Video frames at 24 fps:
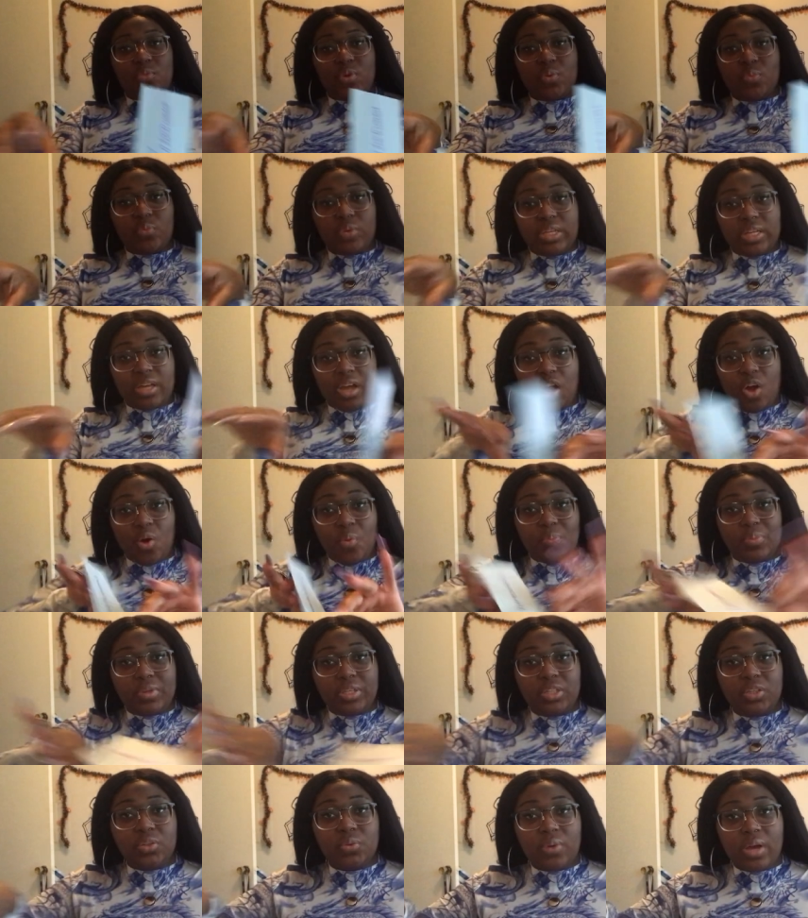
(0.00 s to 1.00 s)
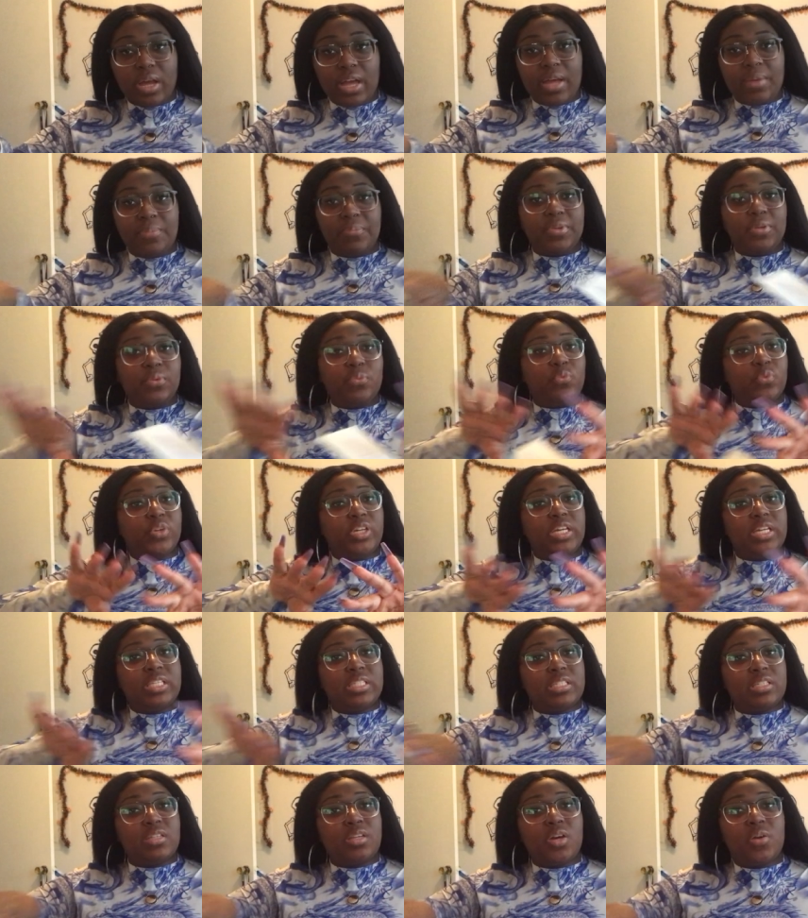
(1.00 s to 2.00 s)
when we open you up and we
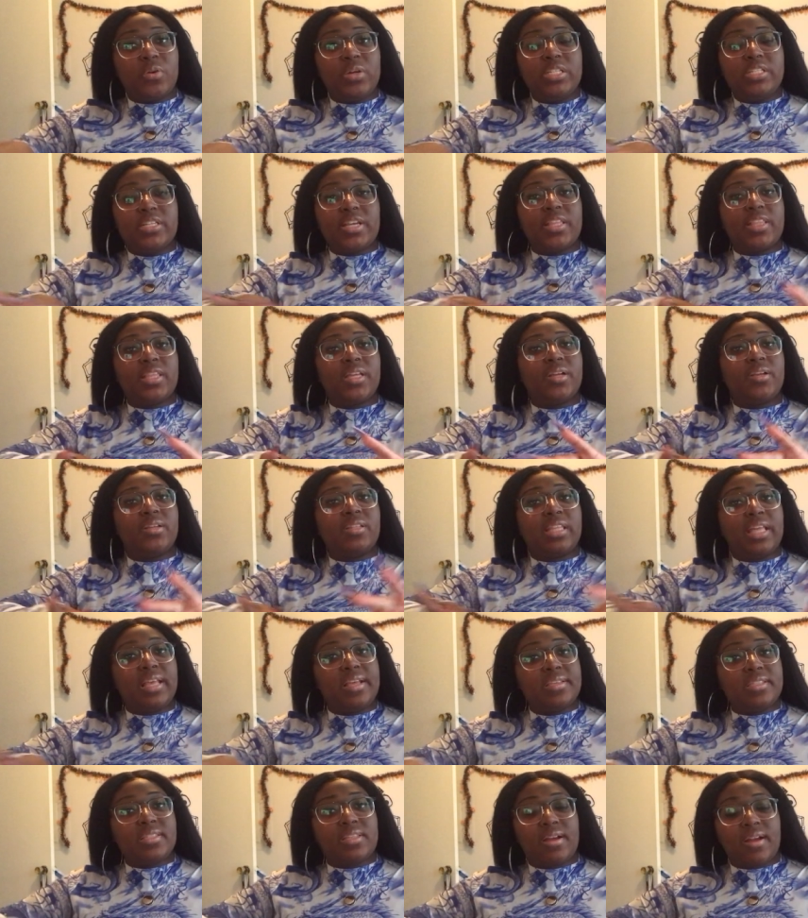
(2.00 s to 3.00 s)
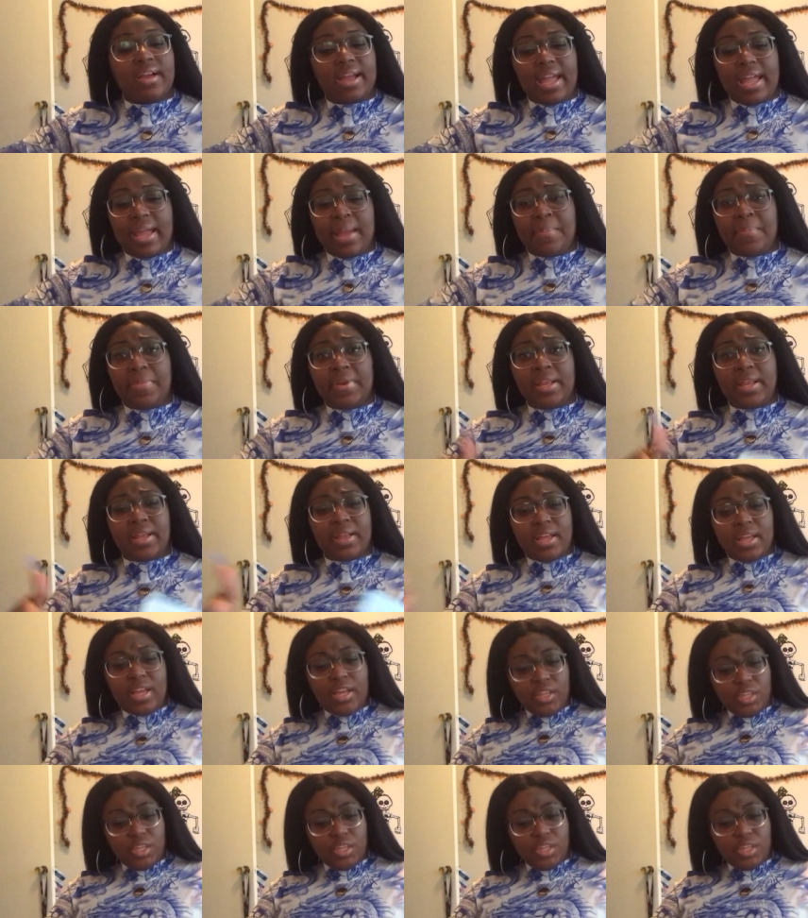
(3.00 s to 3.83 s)
get to know each other and things start happening,